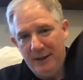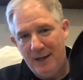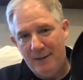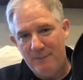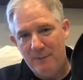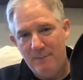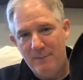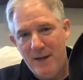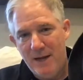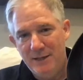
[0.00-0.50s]

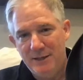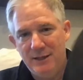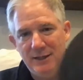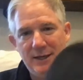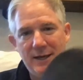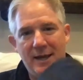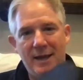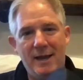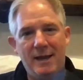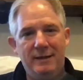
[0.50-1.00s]
Got my
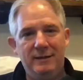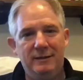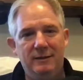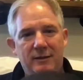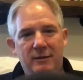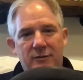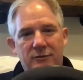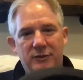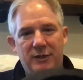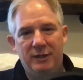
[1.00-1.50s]
magic hat,
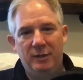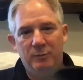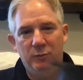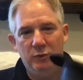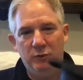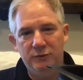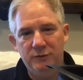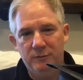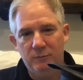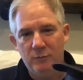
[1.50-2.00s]
trying to
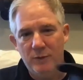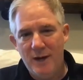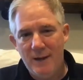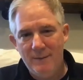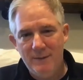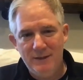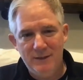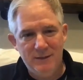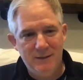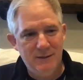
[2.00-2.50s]
pull some
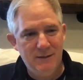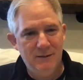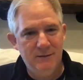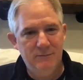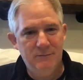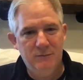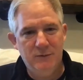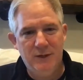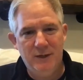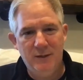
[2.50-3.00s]
rabbits,
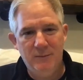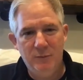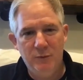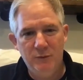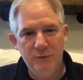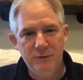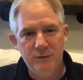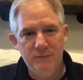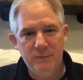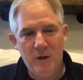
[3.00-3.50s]
trying to
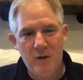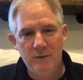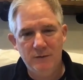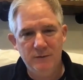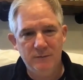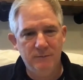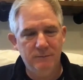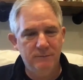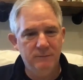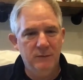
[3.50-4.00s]
pull some
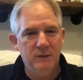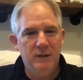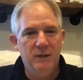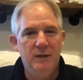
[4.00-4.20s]
awesome